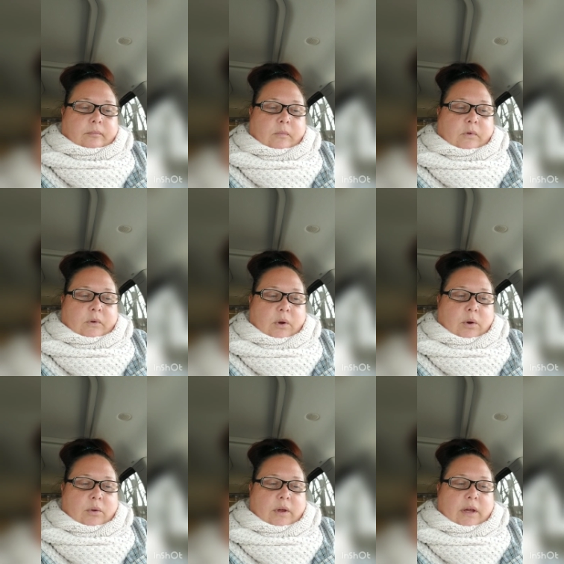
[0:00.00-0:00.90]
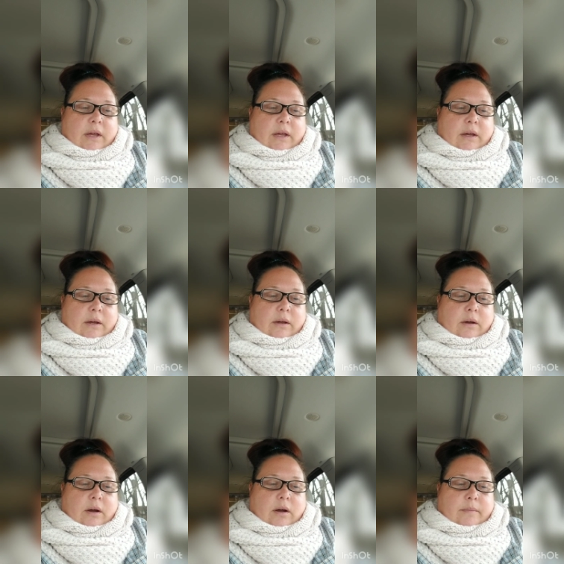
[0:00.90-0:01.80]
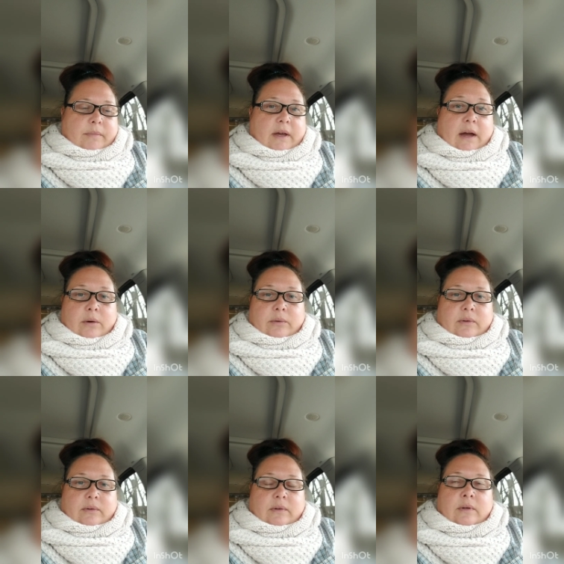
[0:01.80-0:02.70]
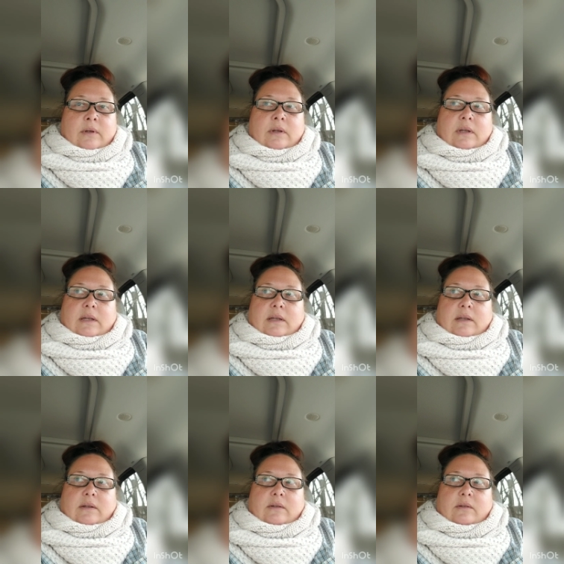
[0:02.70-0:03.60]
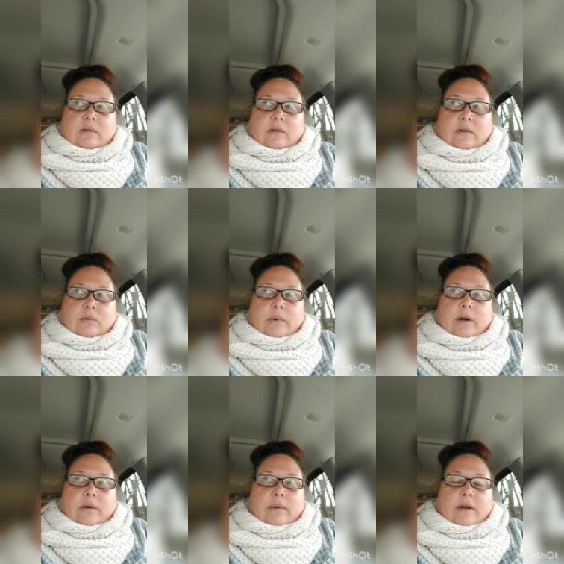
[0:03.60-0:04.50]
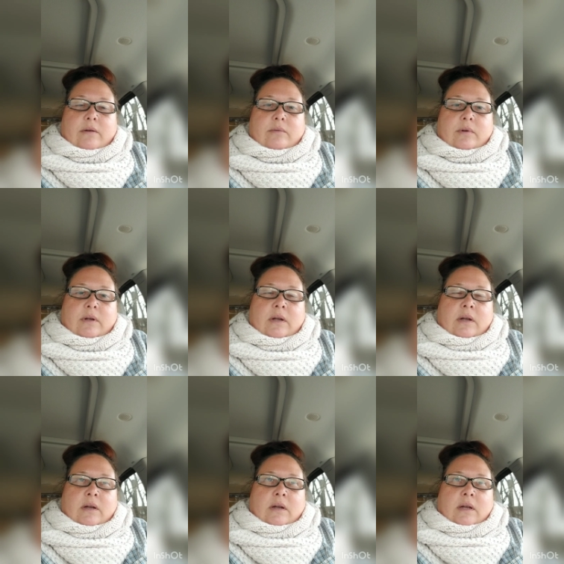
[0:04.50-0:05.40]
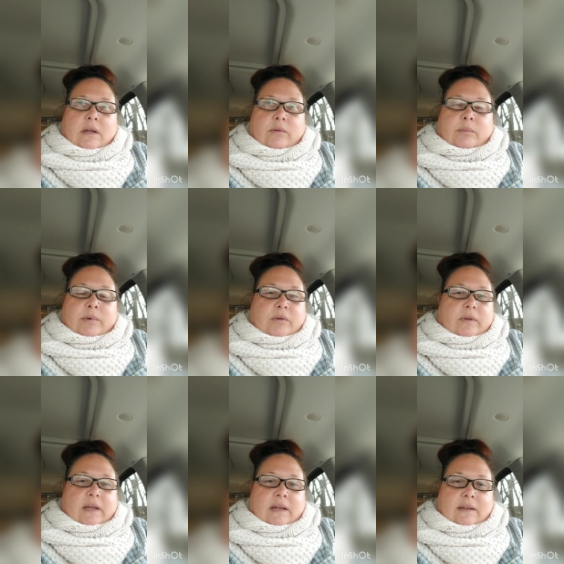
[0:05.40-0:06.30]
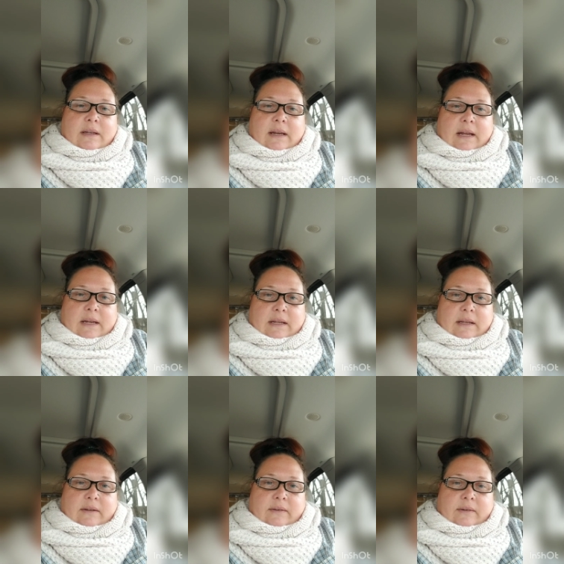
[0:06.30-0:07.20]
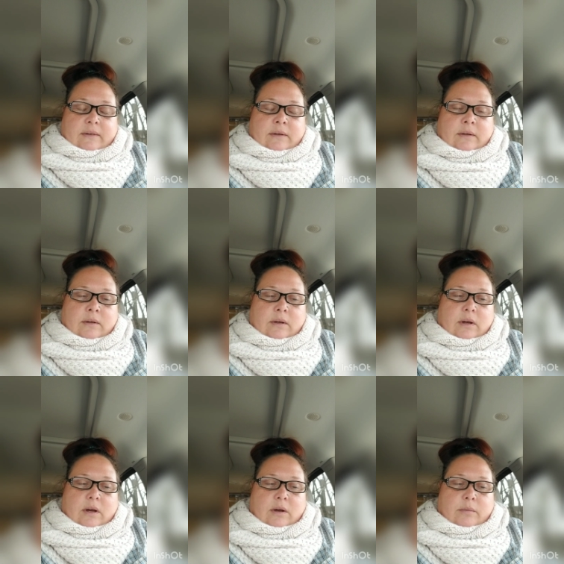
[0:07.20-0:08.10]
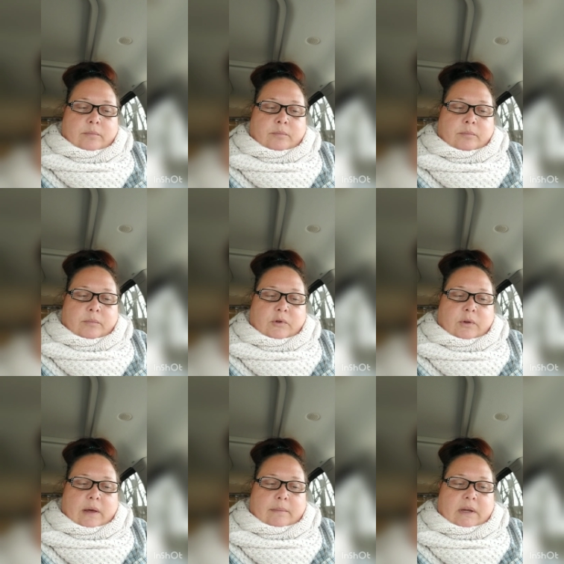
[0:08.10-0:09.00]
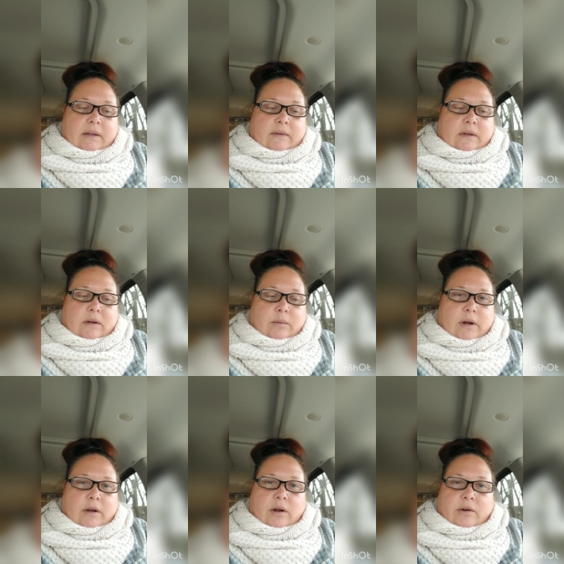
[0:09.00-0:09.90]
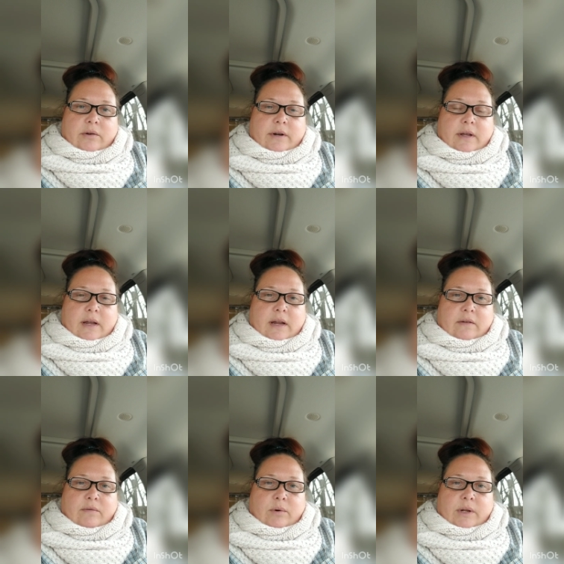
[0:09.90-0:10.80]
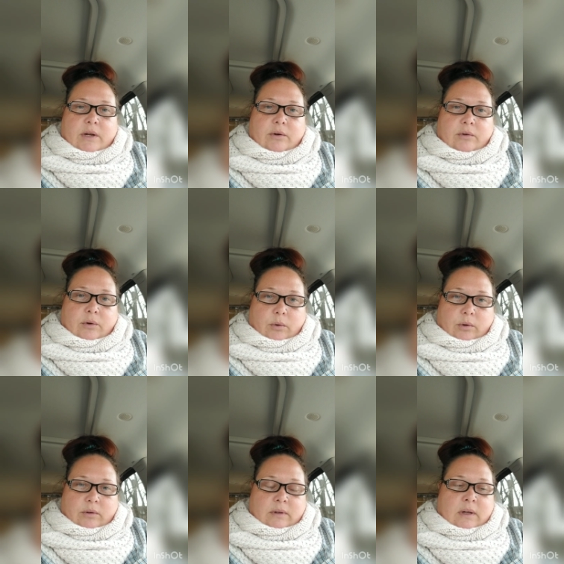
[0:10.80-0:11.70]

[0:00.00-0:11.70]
So the house is right around, it was built in the 1880s, so that makes it around 140 years old.